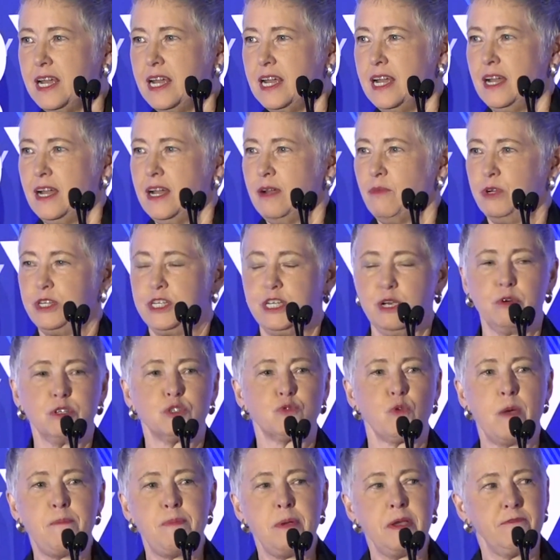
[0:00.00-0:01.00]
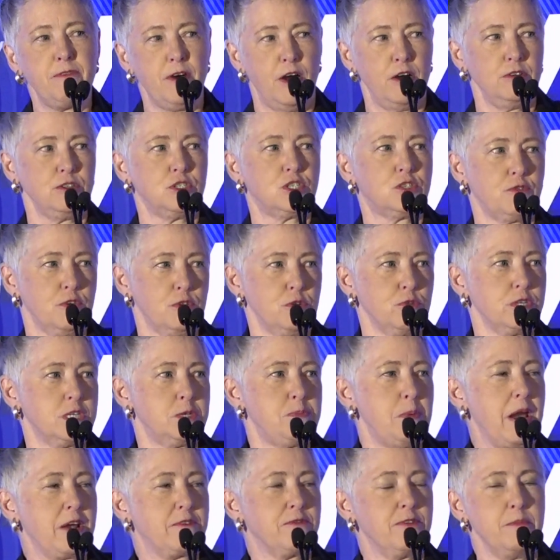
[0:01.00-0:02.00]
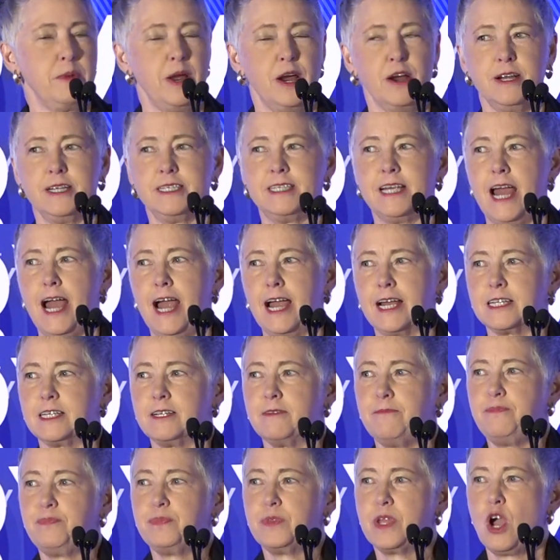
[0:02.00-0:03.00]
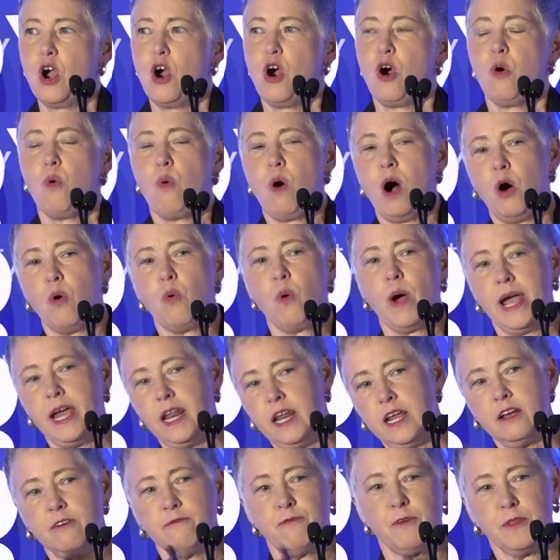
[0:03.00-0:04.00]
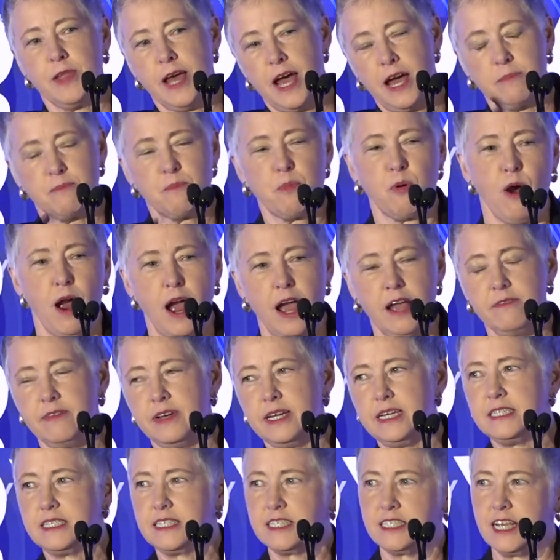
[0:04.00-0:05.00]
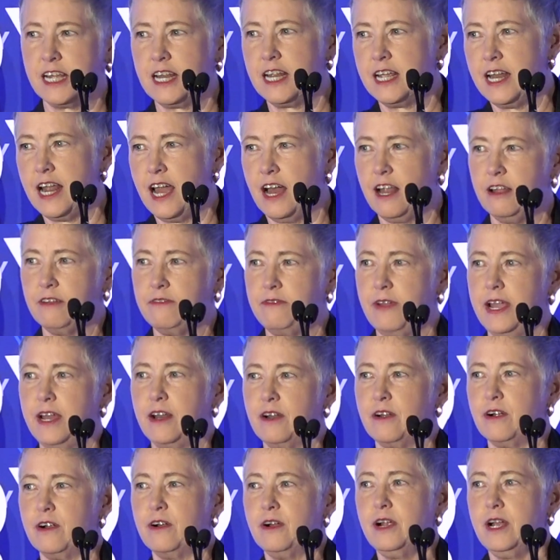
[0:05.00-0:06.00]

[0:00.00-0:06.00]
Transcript: when she was whipping votes for the Respect for Marriage Act. While waiting for that private Senate elevator,